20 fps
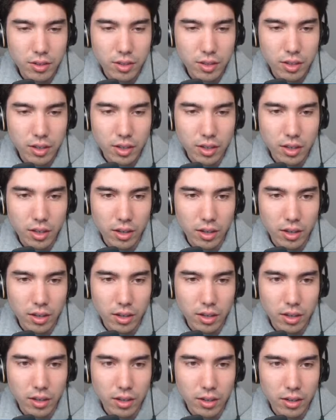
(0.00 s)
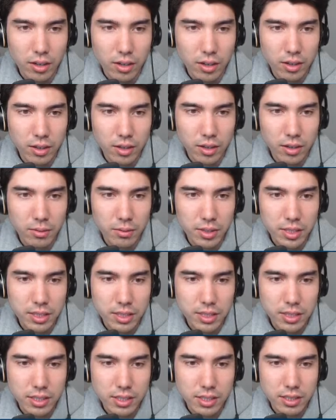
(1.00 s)
Let's
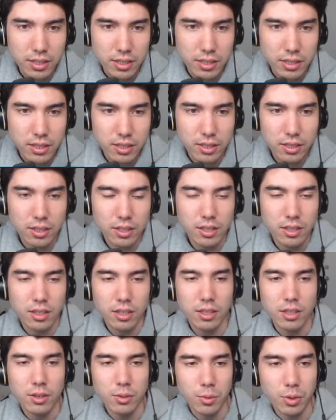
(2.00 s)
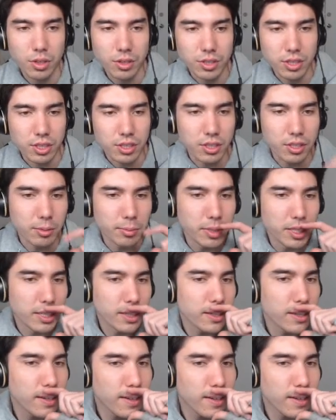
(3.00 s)
see. What else could there be?